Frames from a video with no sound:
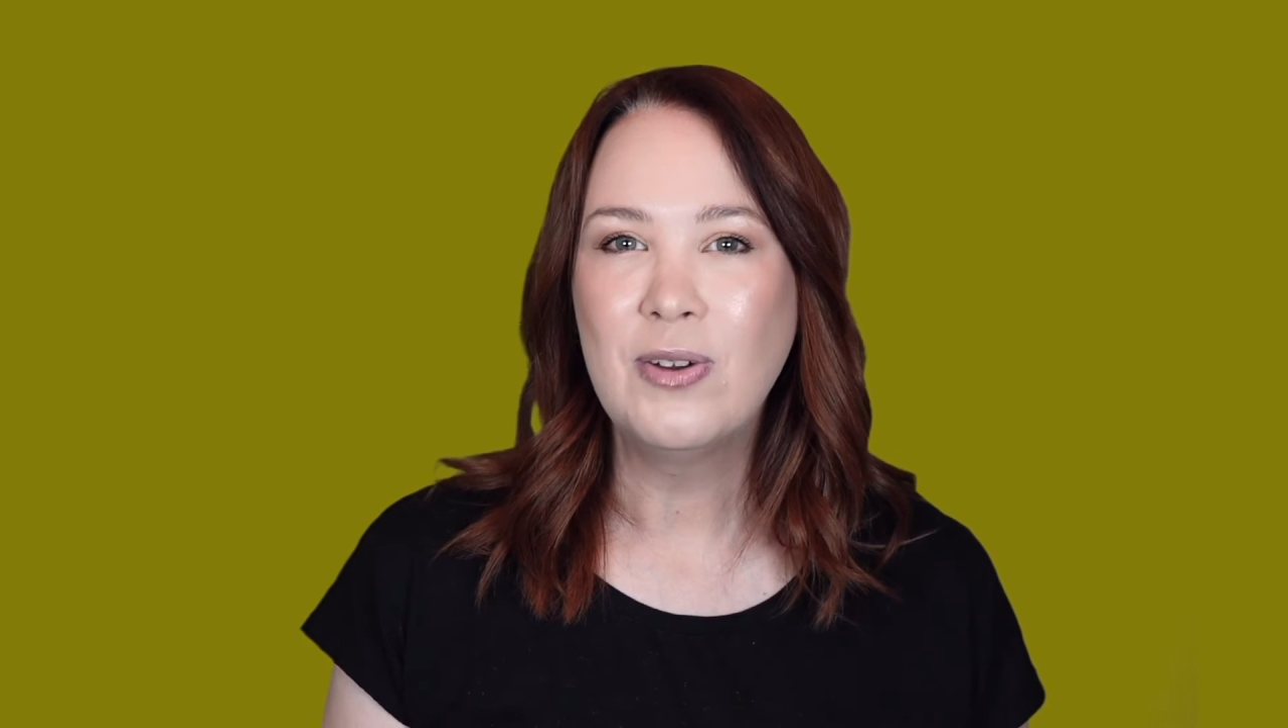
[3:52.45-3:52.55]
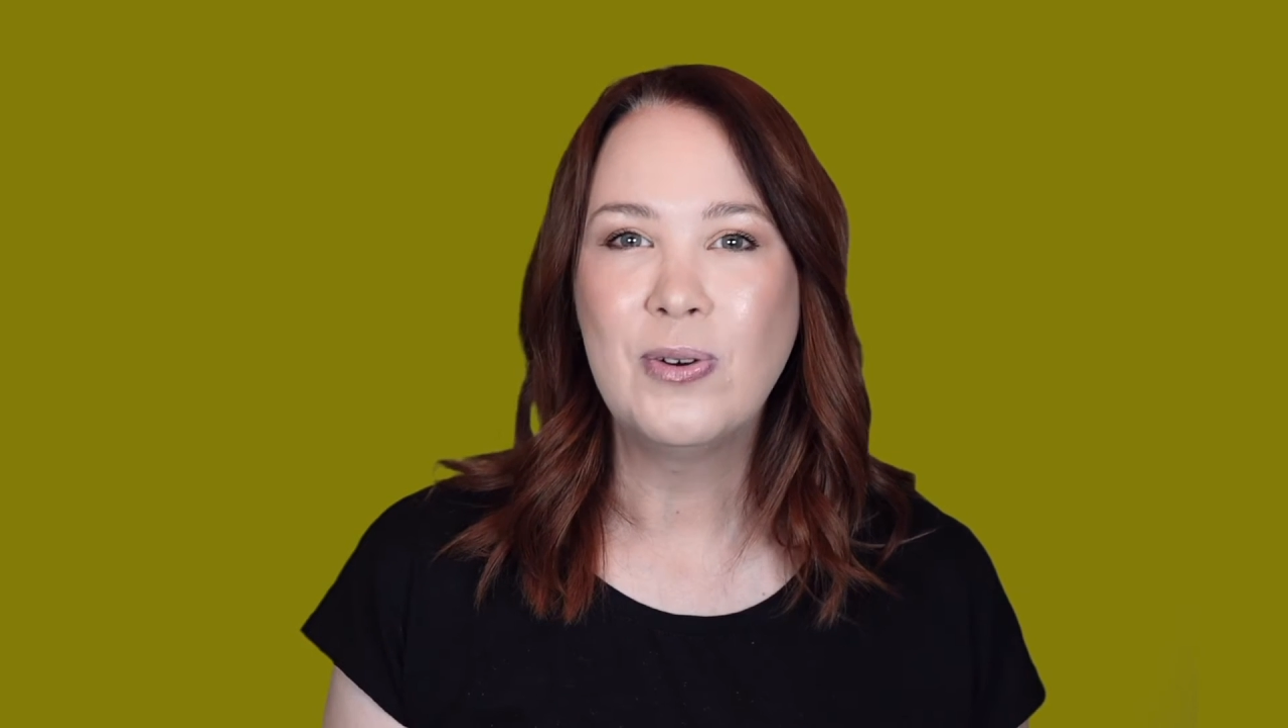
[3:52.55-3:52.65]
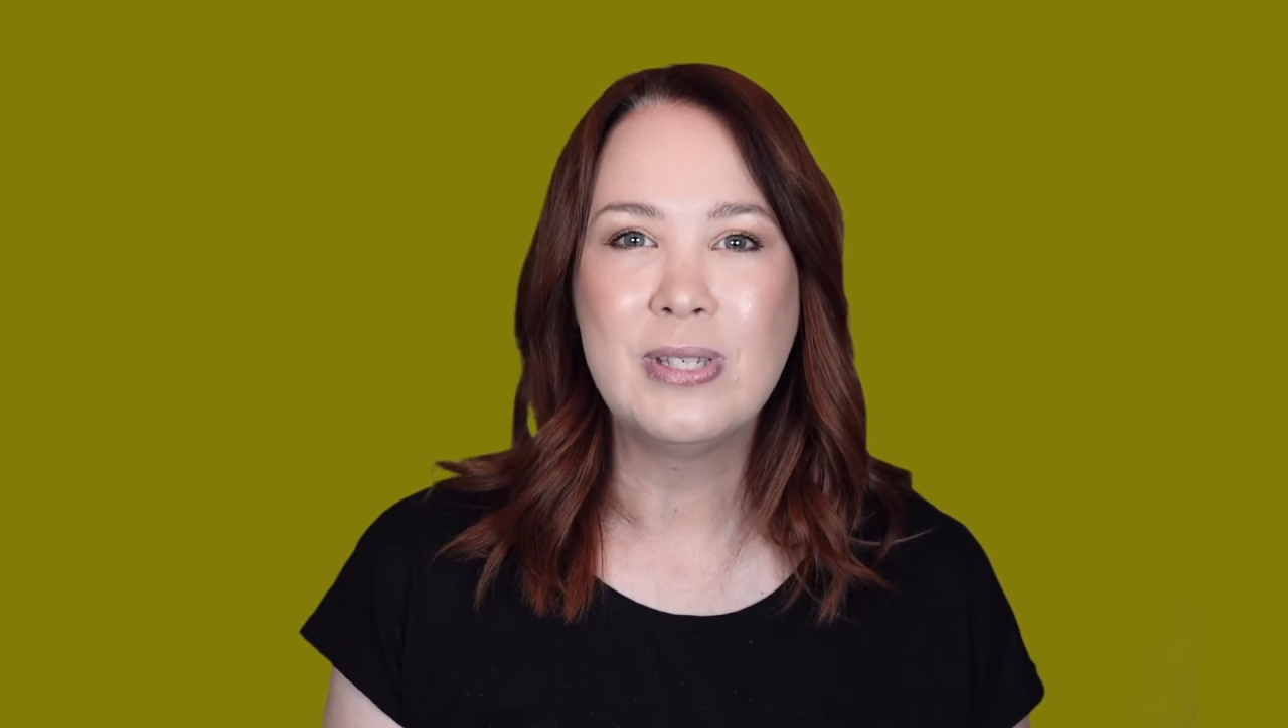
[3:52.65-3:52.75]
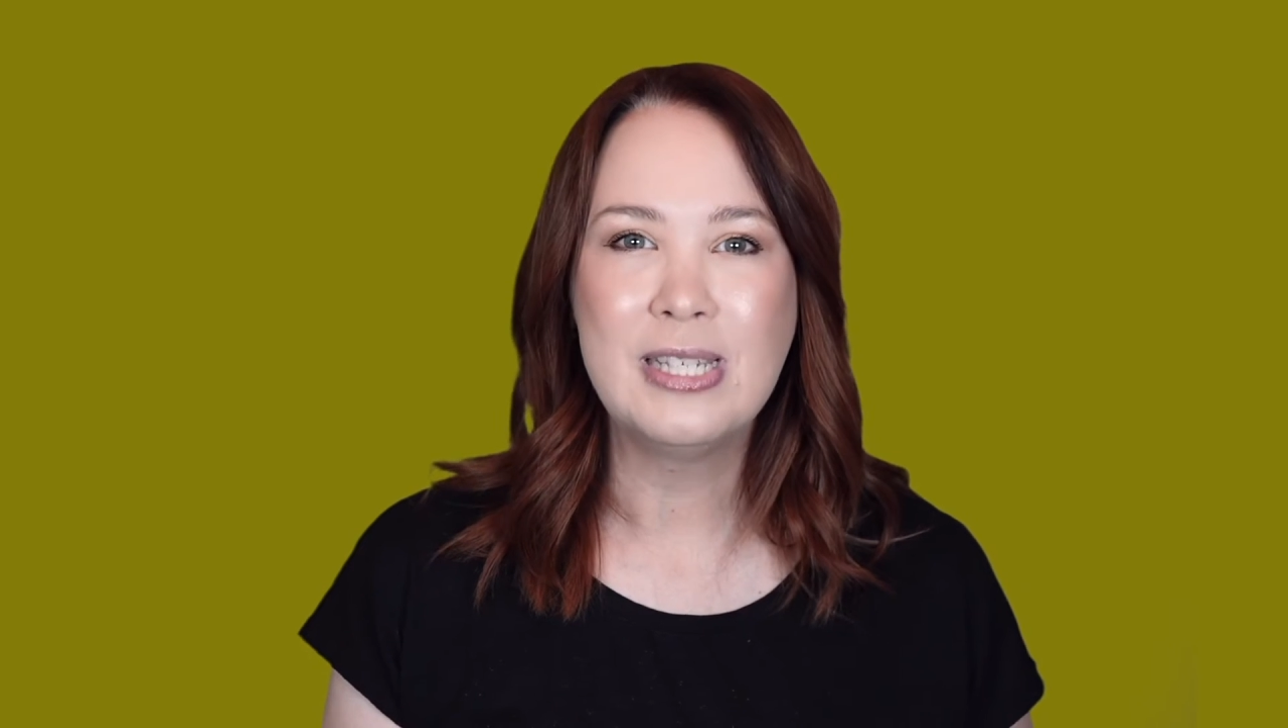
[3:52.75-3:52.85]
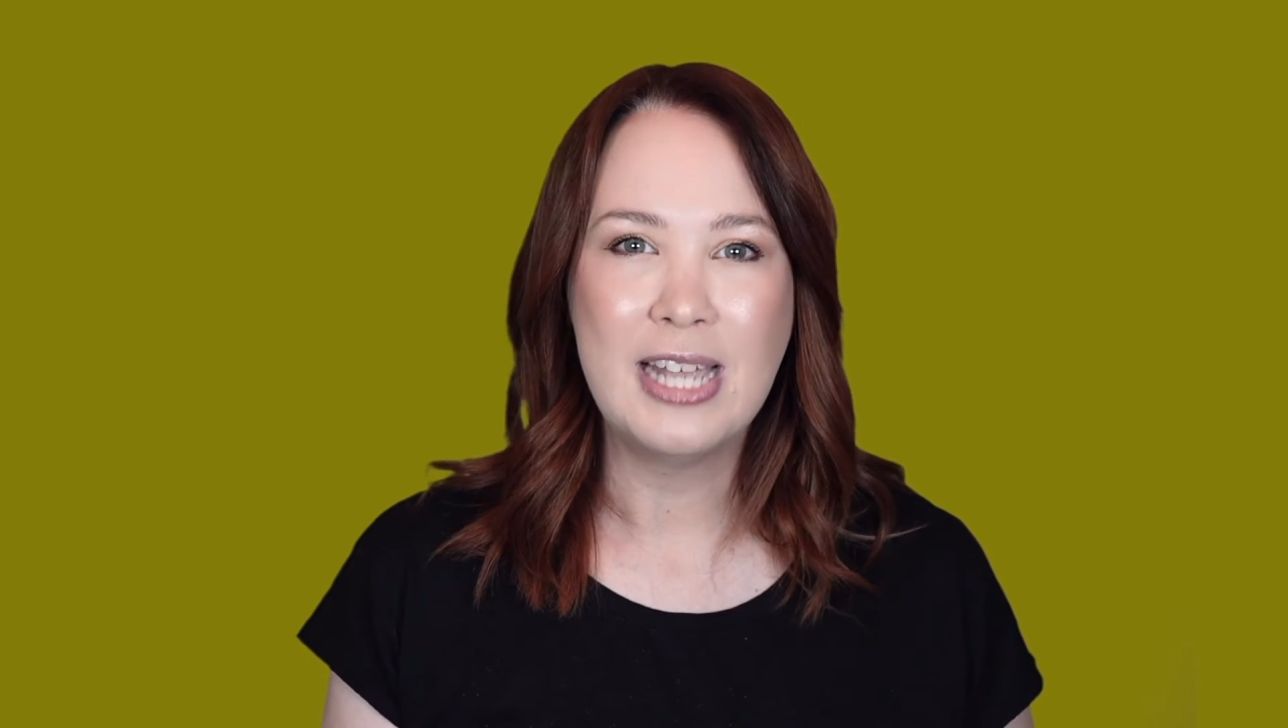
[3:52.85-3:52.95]
or
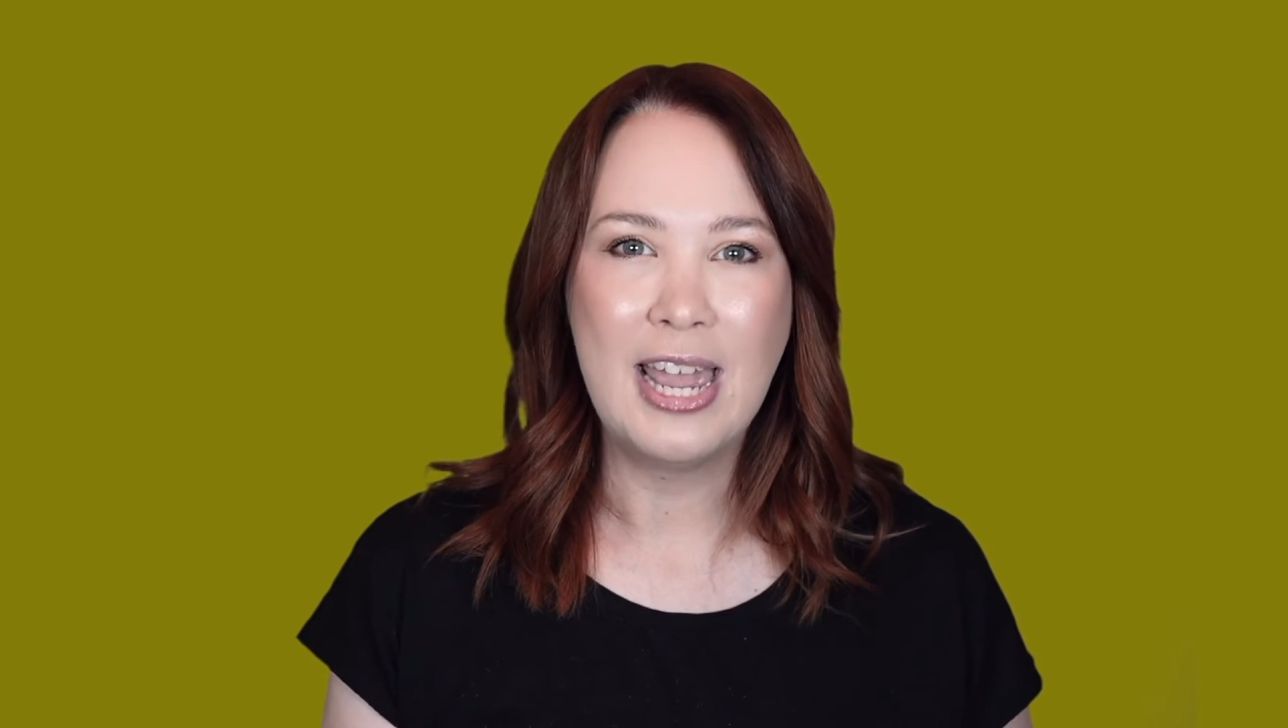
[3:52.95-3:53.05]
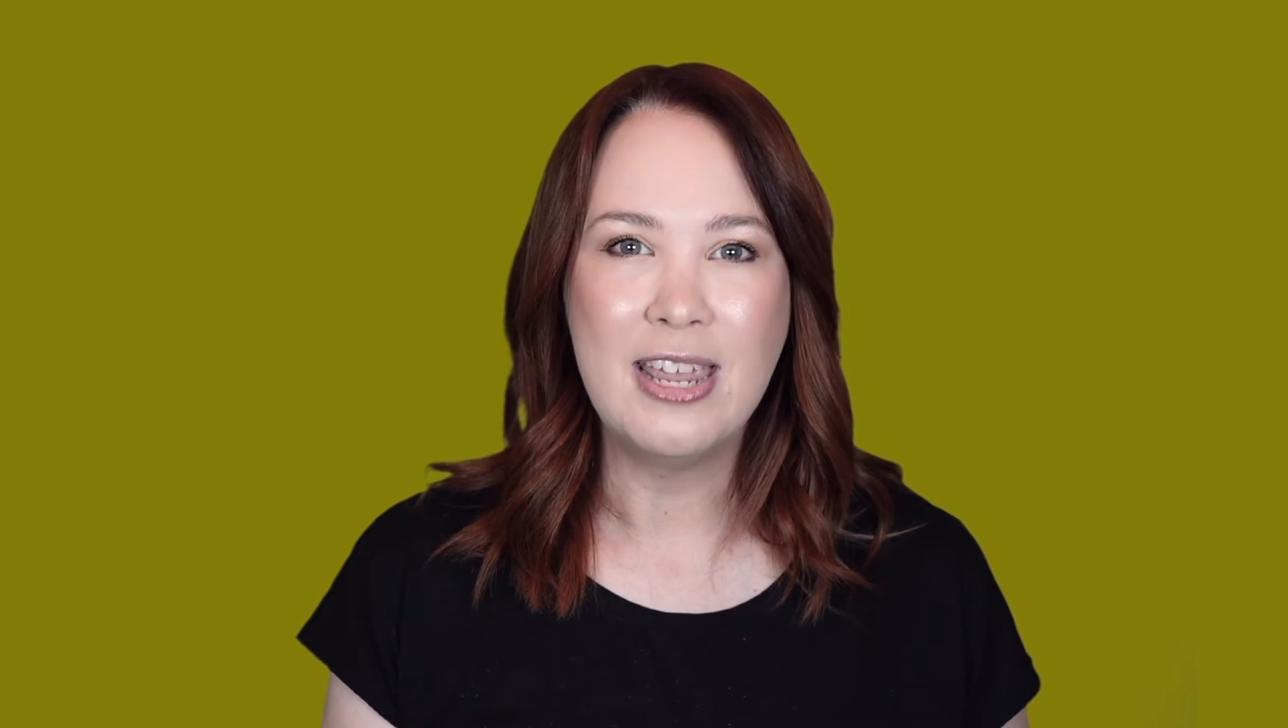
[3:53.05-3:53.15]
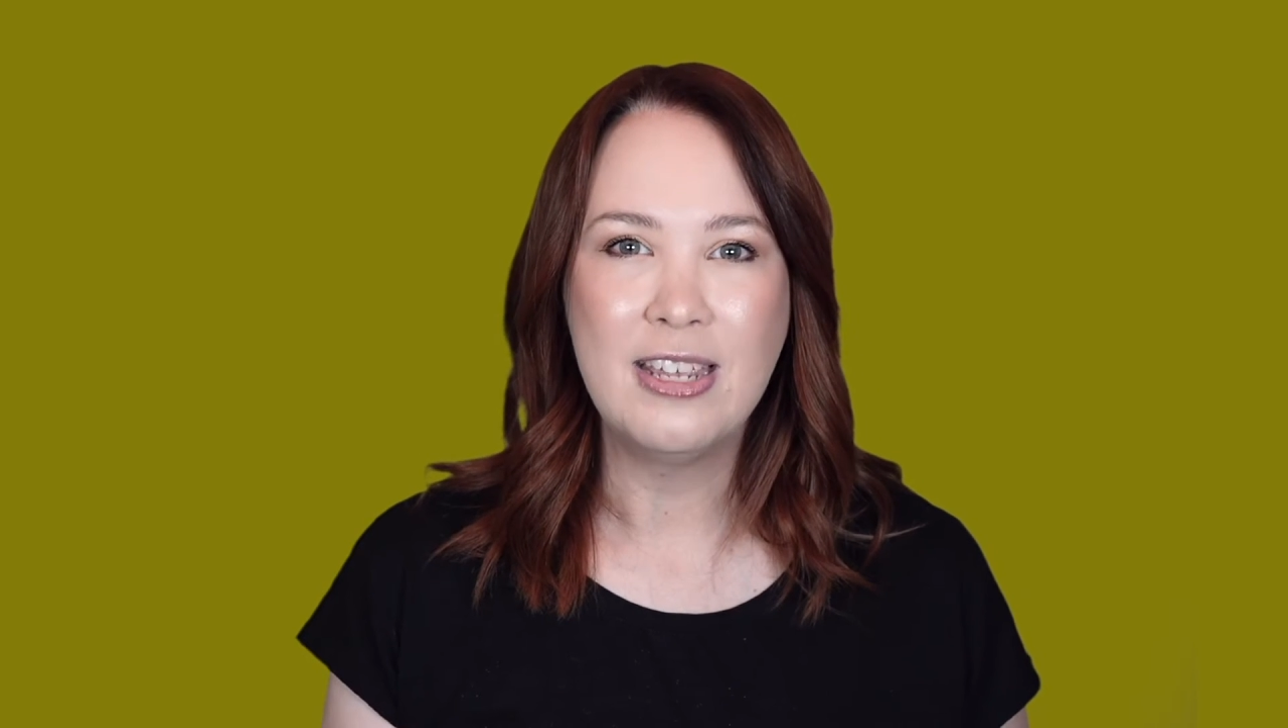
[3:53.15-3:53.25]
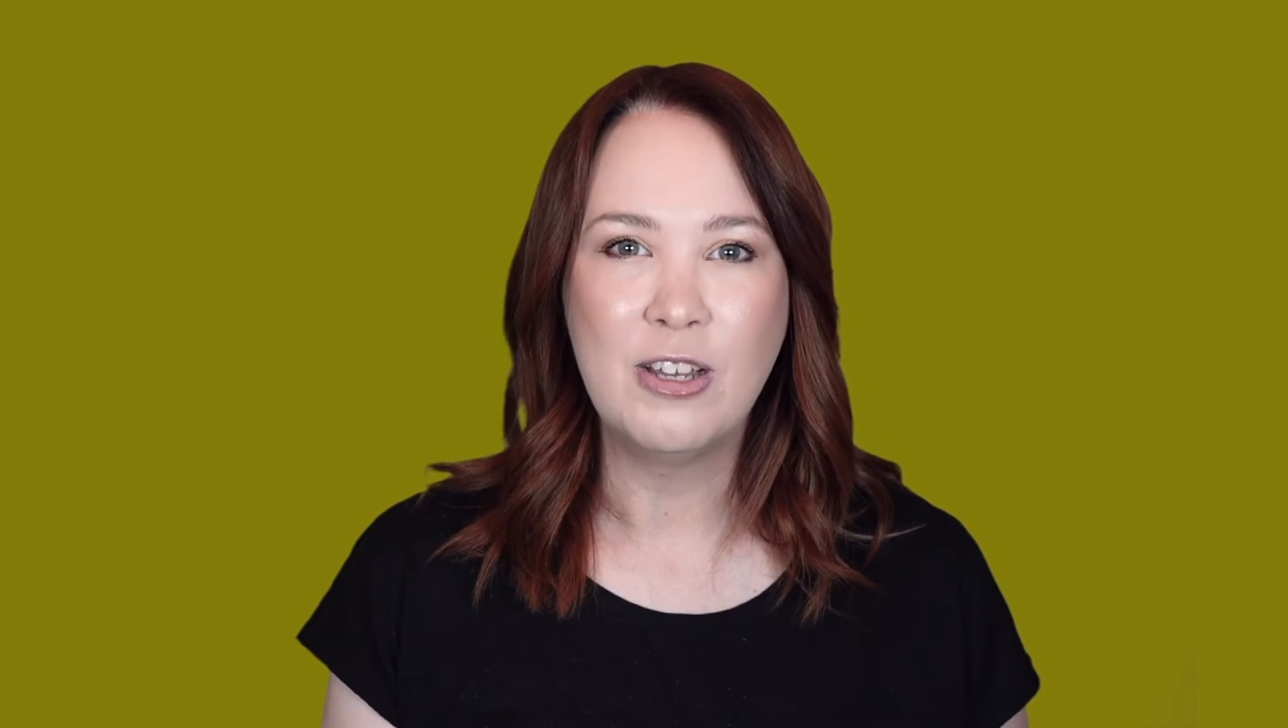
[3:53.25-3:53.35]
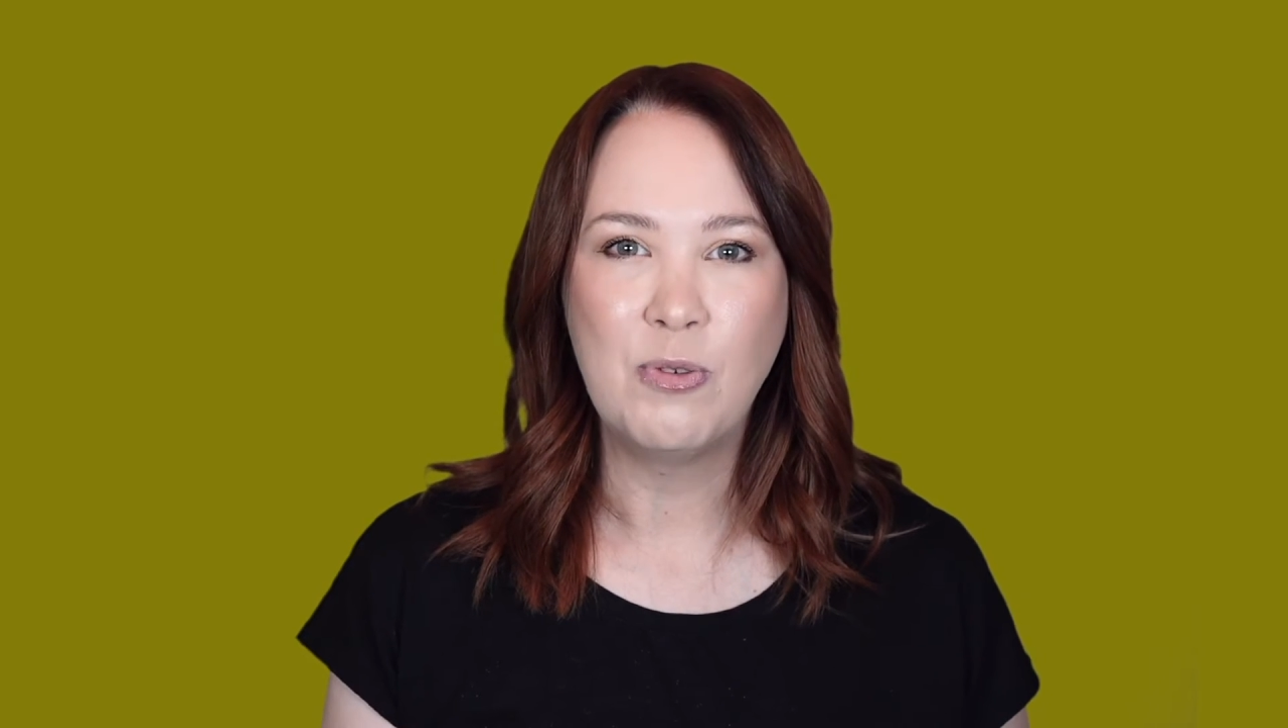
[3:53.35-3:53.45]
saying it